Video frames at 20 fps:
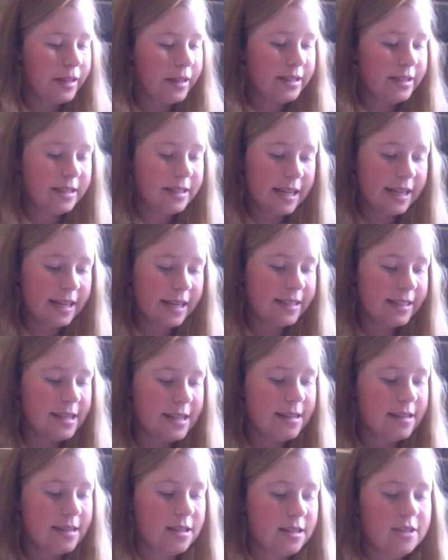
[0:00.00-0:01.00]
to
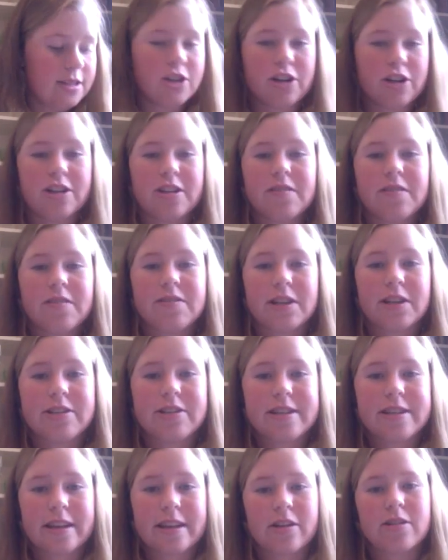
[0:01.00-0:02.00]
Daisy to the journey of Dutch
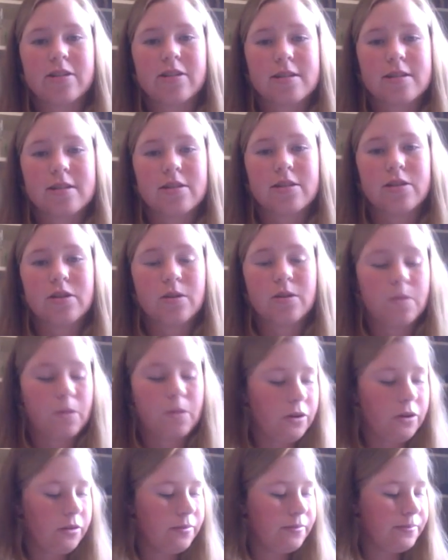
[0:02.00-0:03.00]
sailors to the New
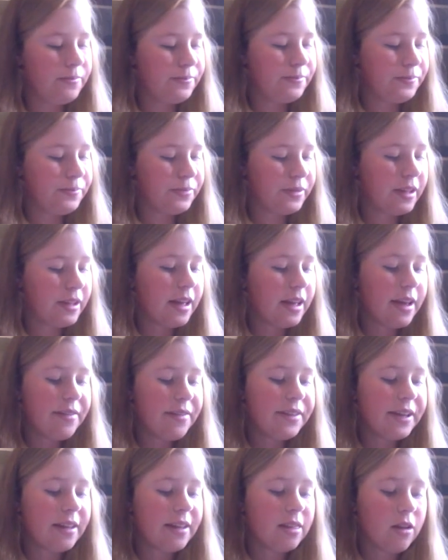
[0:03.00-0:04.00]
World.
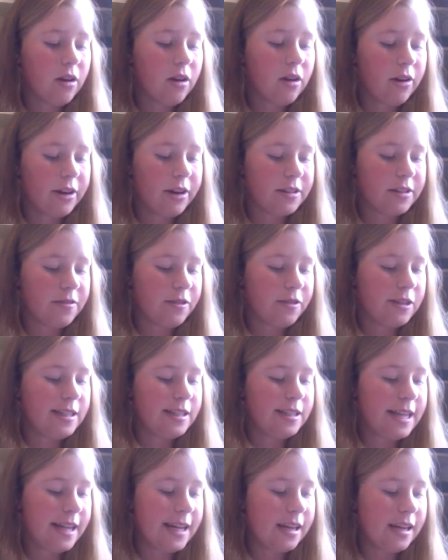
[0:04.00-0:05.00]
They had longed for
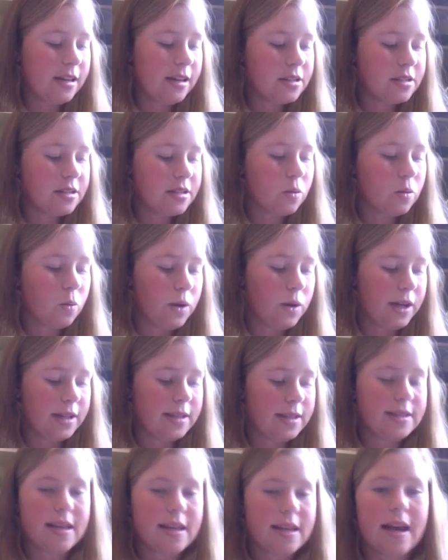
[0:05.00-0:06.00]
days,
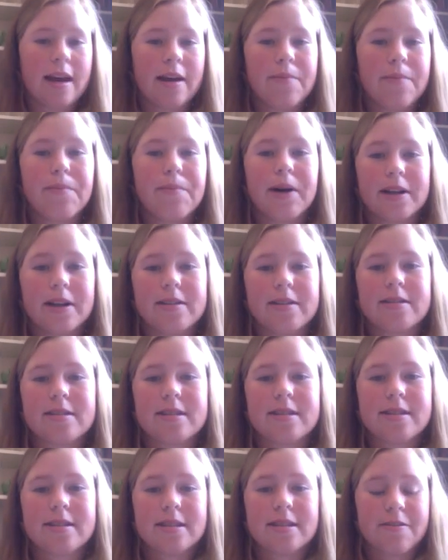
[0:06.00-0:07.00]
weeks, and months
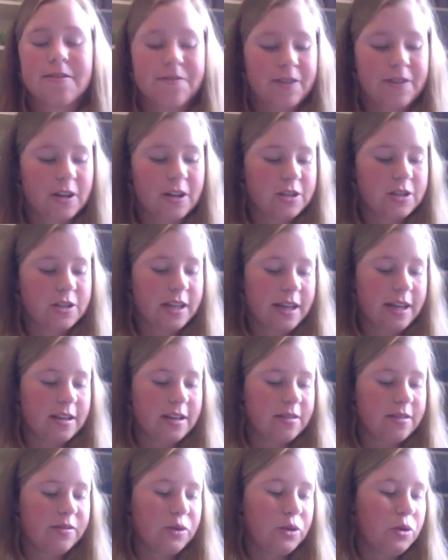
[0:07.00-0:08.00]
to see the fresh land
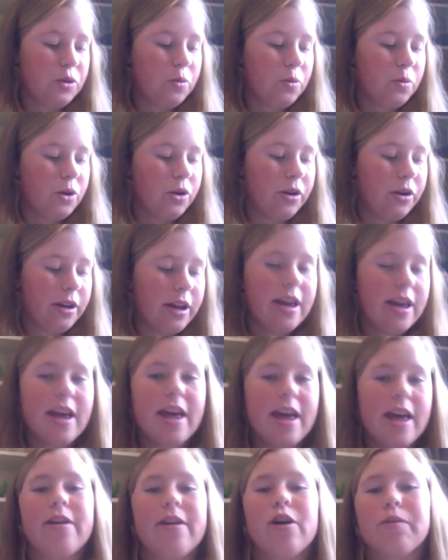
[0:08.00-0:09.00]
of a new world
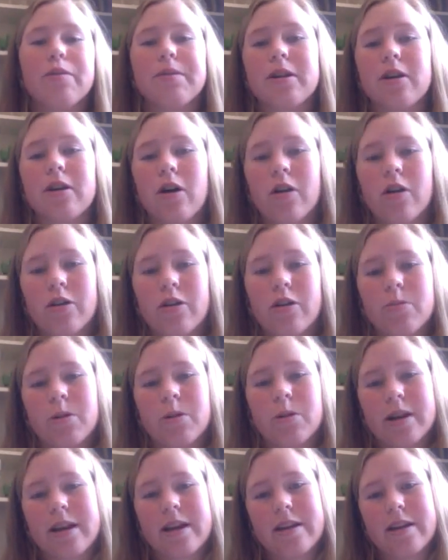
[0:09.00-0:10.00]
in hope that all their
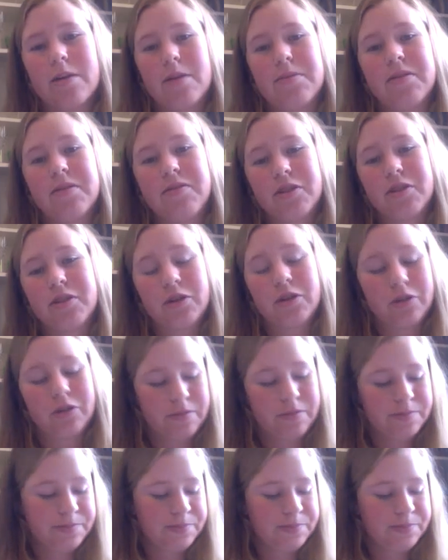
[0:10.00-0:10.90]
work had not been futile.